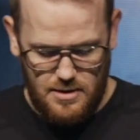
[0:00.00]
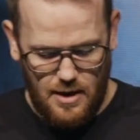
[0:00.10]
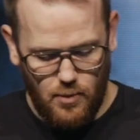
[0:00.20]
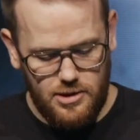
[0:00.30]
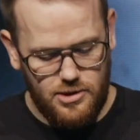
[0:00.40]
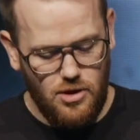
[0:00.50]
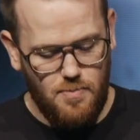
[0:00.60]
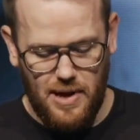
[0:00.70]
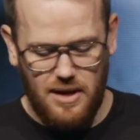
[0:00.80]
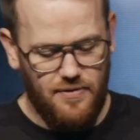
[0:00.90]
And what do you
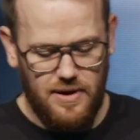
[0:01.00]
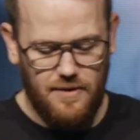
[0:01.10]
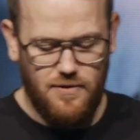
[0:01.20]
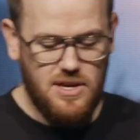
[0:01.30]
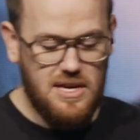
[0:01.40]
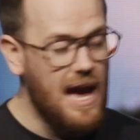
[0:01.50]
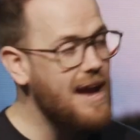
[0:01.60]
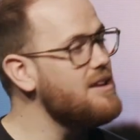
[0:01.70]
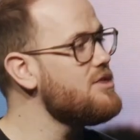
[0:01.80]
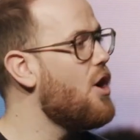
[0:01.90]
benefit if you
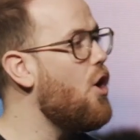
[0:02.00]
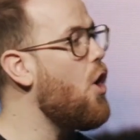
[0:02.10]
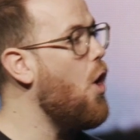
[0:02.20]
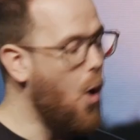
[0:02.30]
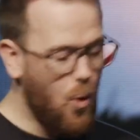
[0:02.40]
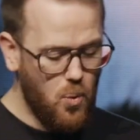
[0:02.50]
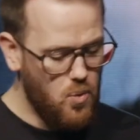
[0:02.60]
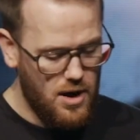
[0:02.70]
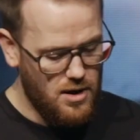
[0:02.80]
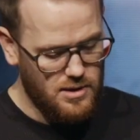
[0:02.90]
gain the whole
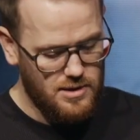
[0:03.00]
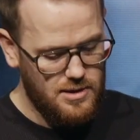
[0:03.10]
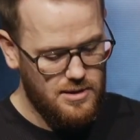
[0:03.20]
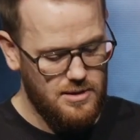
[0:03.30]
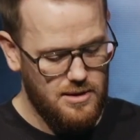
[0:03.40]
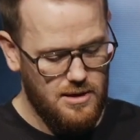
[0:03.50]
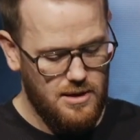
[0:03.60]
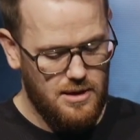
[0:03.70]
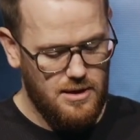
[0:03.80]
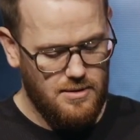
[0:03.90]
world
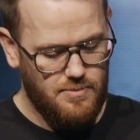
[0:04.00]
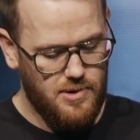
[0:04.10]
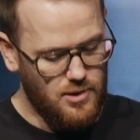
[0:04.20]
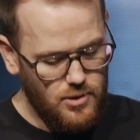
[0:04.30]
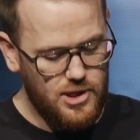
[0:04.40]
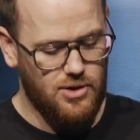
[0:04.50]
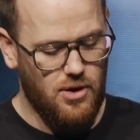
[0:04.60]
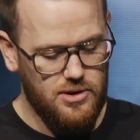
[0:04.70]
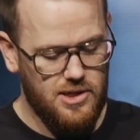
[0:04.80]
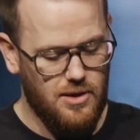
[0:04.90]
but lose your
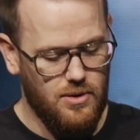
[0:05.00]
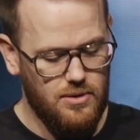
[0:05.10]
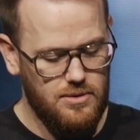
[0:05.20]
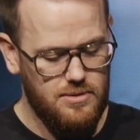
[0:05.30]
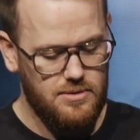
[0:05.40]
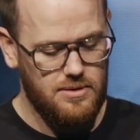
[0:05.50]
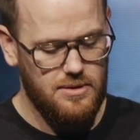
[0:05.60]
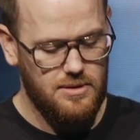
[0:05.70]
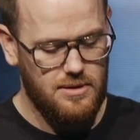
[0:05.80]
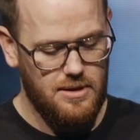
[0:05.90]
own soul?
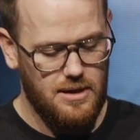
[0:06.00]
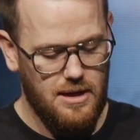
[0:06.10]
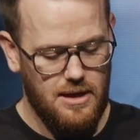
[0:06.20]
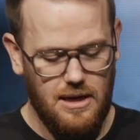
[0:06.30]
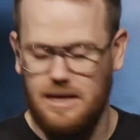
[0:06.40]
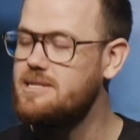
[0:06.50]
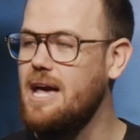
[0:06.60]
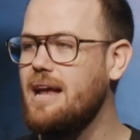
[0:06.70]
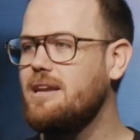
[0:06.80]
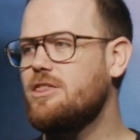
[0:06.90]
Is
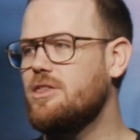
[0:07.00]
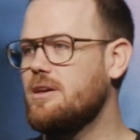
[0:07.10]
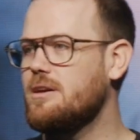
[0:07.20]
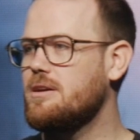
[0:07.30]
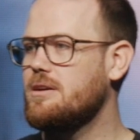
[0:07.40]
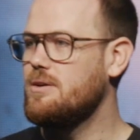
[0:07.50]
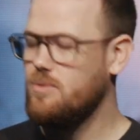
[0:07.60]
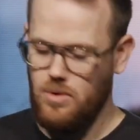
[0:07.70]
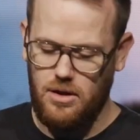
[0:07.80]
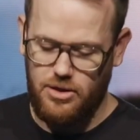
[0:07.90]
anything
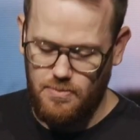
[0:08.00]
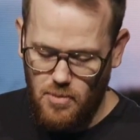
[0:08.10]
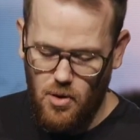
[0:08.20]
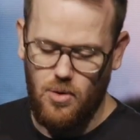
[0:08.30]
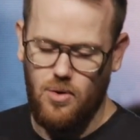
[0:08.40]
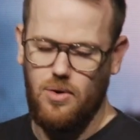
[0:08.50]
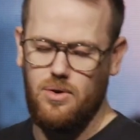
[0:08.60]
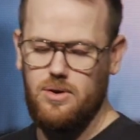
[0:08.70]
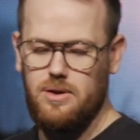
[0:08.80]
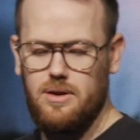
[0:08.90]
worth more
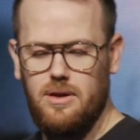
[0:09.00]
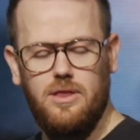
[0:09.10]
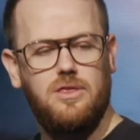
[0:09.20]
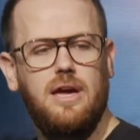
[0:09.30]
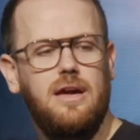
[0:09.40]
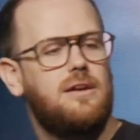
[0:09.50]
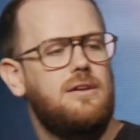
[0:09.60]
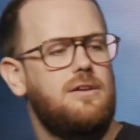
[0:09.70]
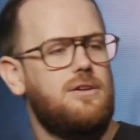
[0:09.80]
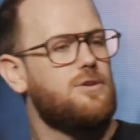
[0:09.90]

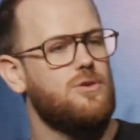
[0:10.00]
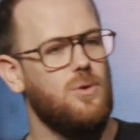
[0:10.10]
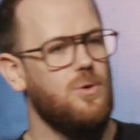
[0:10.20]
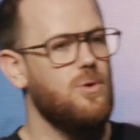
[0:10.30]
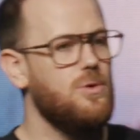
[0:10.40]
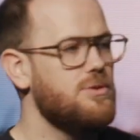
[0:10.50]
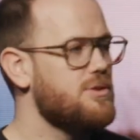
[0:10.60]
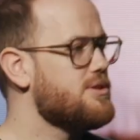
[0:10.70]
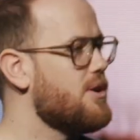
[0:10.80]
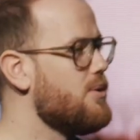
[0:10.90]
than your
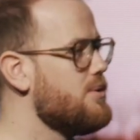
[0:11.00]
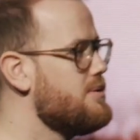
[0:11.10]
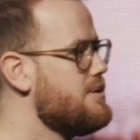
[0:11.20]
soul?